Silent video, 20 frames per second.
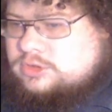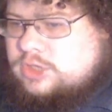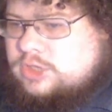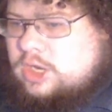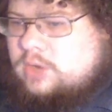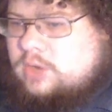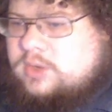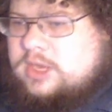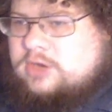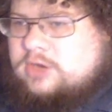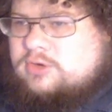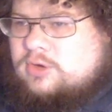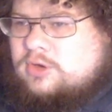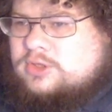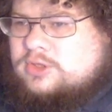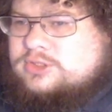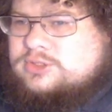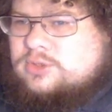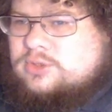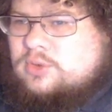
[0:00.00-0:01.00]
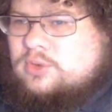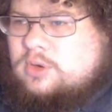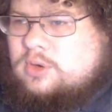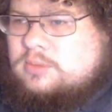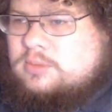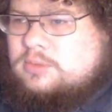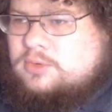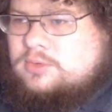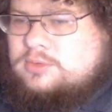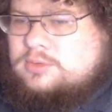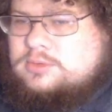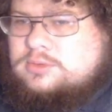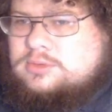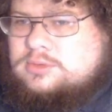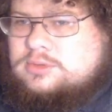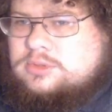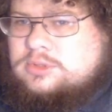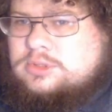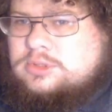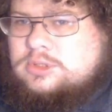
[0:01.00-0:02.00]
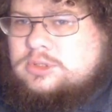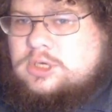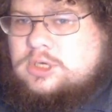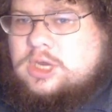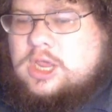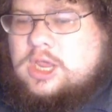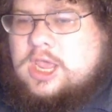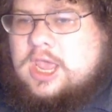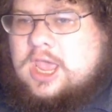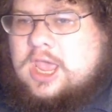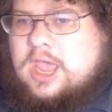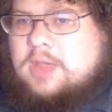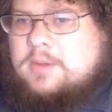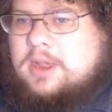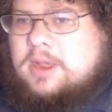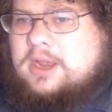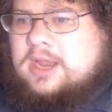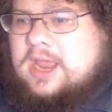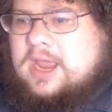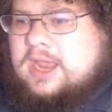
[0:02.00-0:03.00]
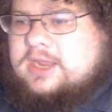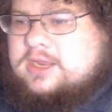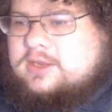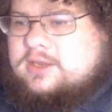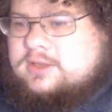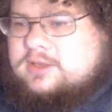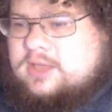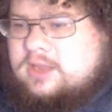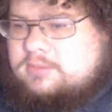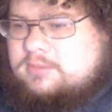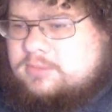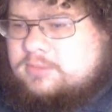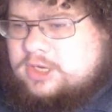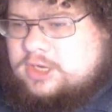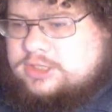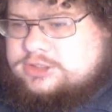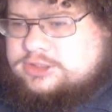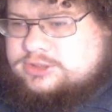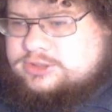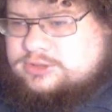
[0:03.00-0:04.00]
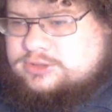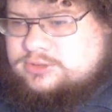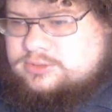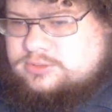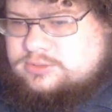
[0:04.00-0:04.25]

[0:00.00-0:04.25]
Oh yeah, trolls are horrible. Am I lagging that much?